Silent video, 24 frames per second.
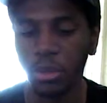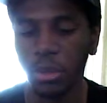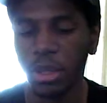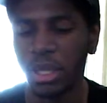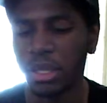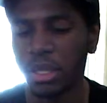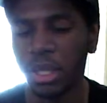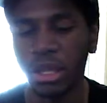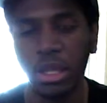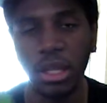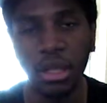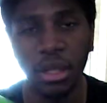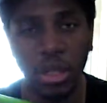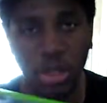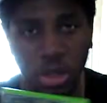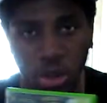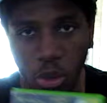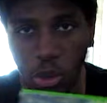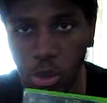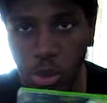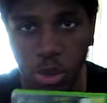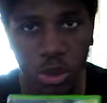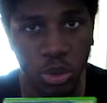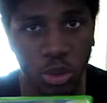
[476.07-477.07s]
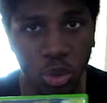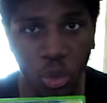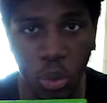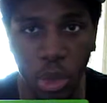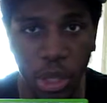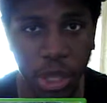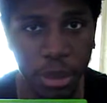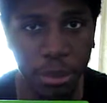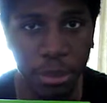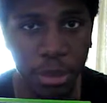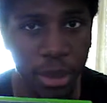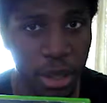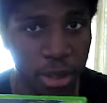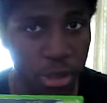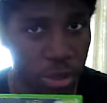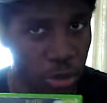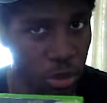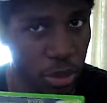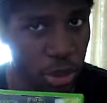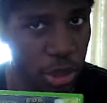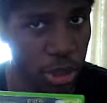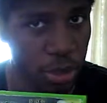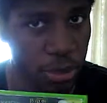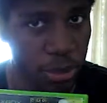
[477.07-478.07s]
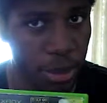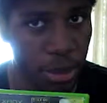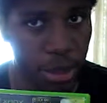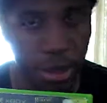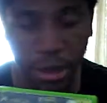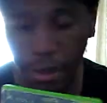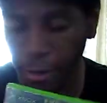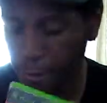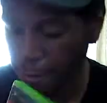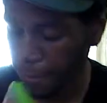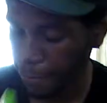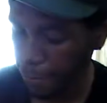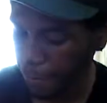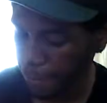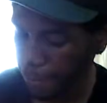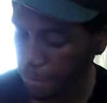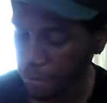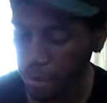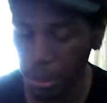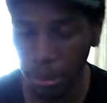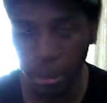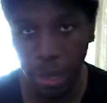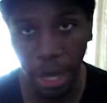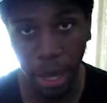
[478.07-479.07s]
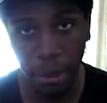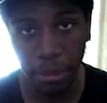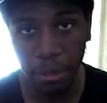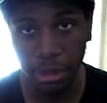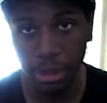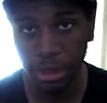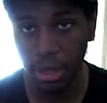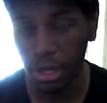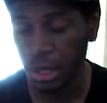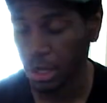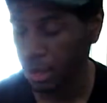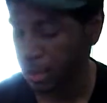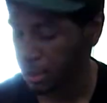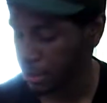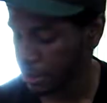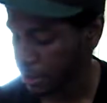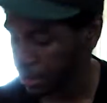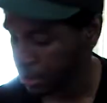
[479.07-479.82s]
because I think this goes 20 plus on eBay, if I'm not mistaken.